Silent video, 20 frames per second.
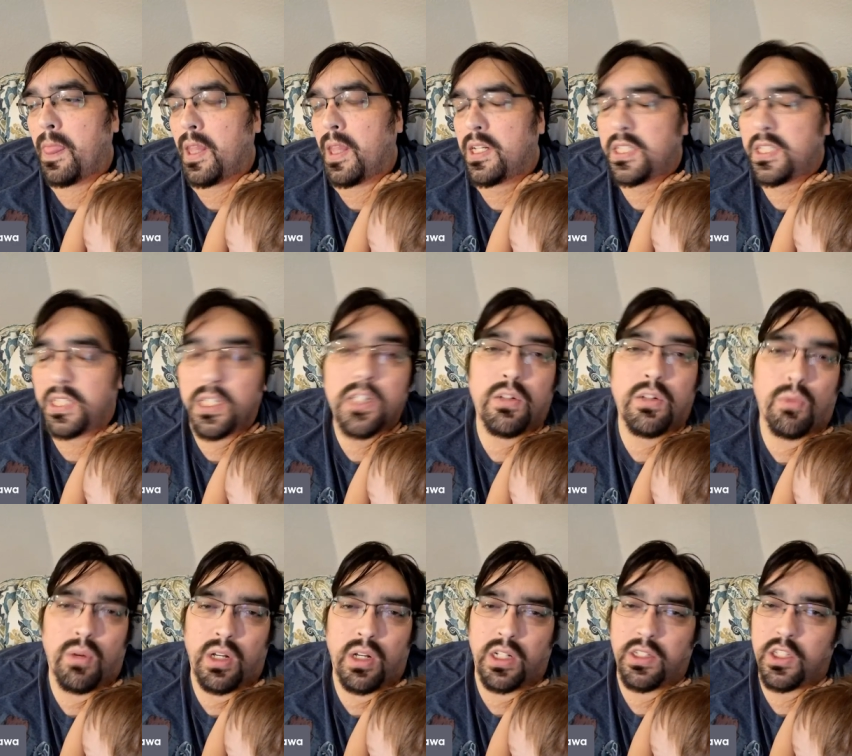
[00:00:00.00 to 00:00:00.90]
So you're gonna
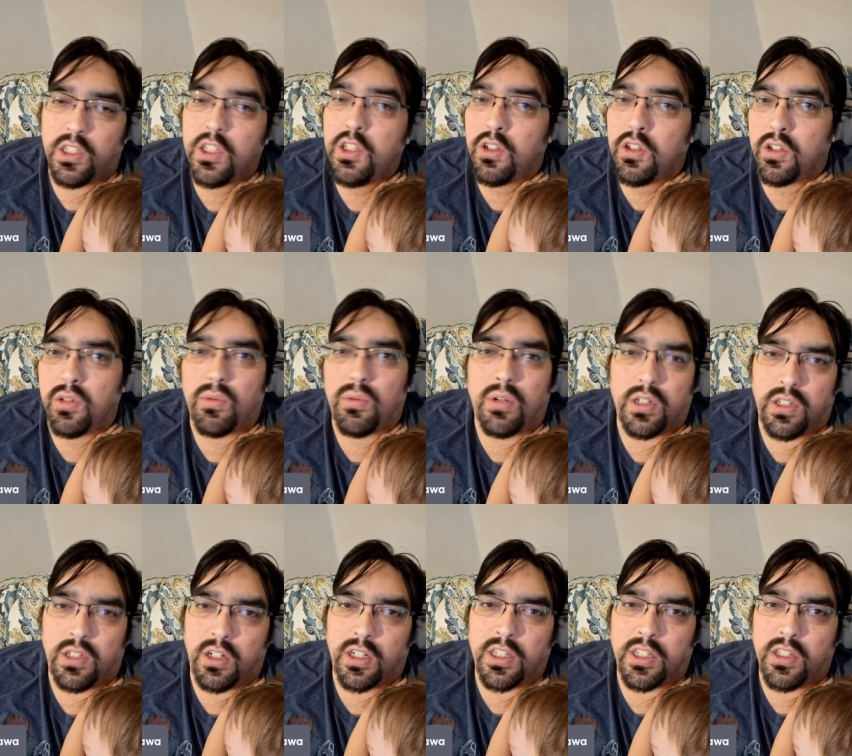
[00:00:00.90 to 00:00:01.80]
want to
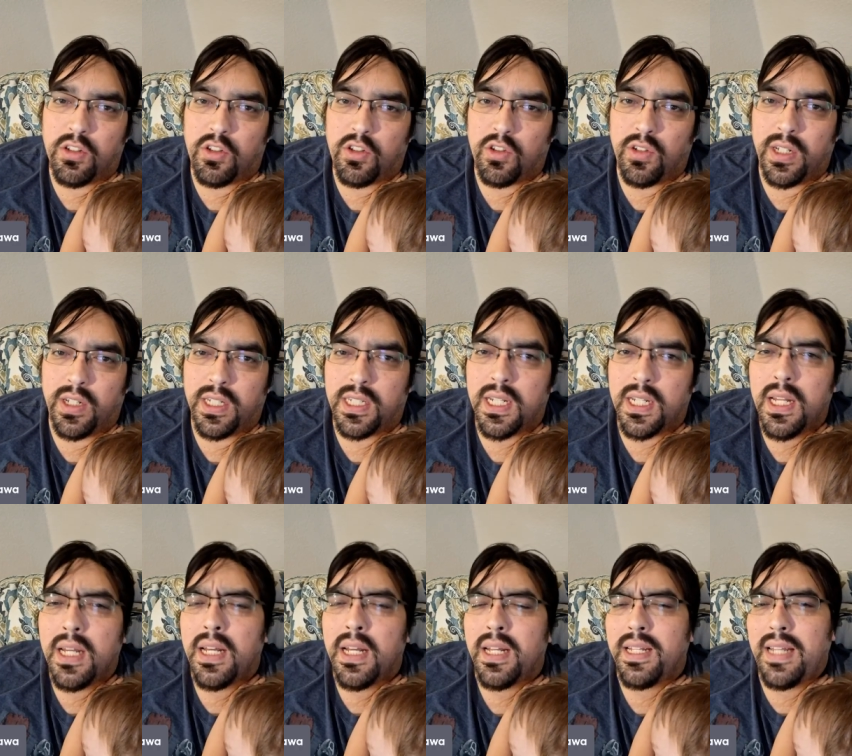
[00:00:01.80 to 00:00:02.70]
target those units.
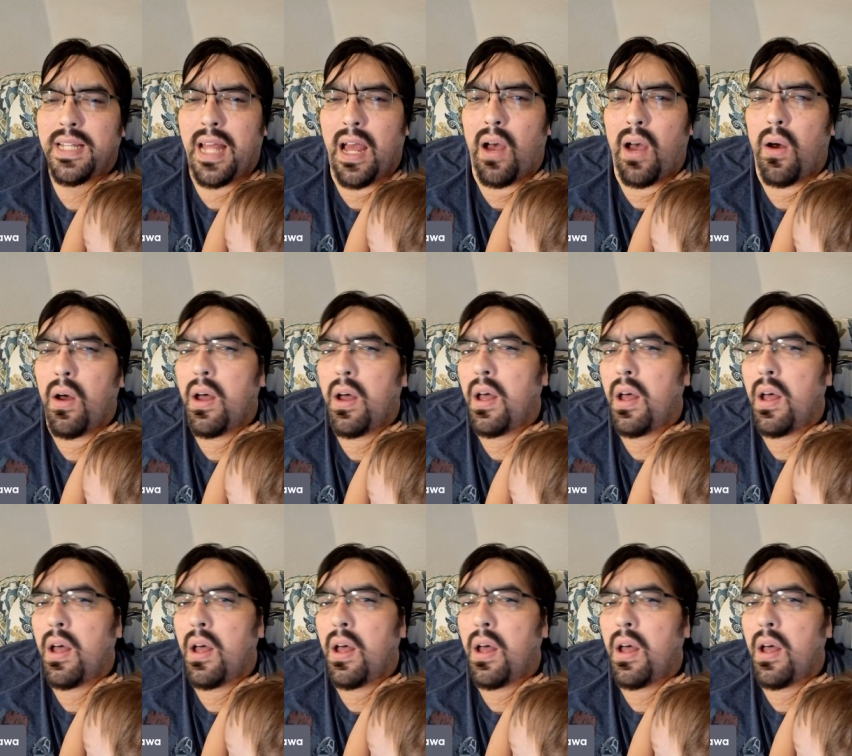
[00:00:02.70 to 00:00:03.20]
Now,